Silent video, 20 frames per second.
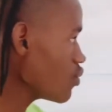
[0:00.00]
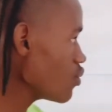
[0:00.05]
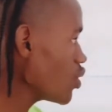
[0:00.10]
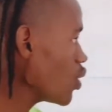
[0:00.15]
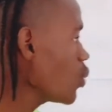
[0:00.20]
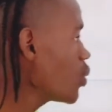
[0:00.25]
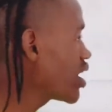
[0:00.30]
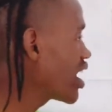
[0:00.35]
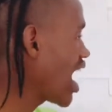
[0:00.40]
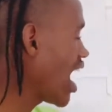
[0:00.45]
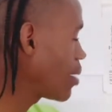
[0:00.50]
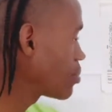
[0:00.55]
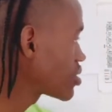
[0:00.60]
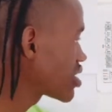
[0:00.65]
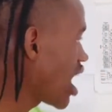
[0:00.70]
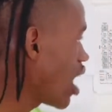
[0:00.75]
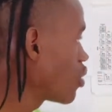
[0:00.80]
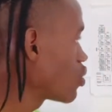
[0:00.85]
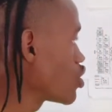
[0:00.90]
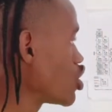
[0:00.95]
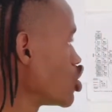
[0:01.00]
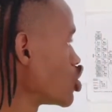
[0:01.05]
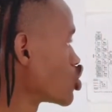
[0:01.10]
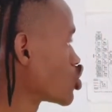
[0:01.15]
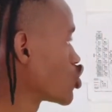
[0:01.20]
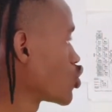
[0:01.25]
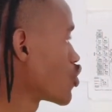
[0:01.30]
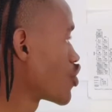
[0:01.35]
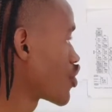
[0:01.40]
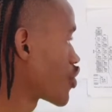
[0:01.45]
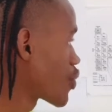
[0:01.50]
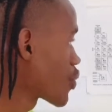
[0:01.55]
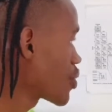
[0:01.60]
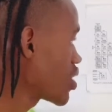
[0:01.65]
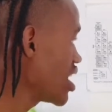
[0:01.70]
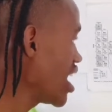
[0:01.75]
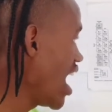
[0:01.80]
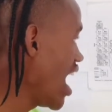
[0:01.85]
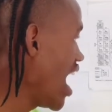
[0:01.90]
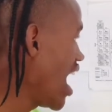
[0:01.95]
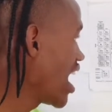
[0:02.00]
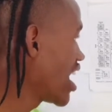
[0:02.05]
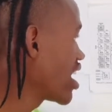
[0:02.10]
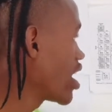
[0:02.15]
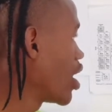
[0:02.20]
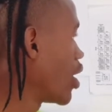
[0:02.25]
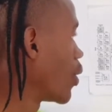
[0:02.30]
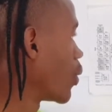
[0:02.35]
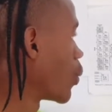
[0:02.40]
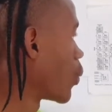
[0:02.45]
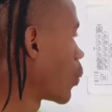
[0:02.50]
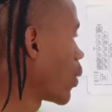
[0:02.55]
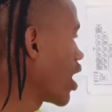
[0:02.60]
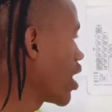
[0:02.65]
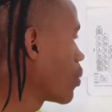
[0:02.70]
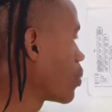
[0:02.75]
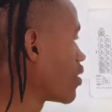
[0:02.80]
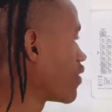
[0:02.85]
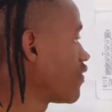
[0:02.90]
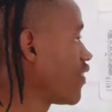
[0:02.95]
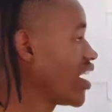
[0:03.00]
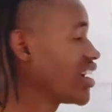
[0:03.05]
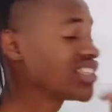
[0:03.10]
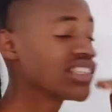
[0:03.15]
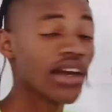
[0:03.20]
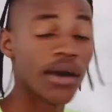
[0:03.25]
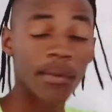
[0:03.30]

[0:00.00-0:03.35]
we come down to 3A, where we find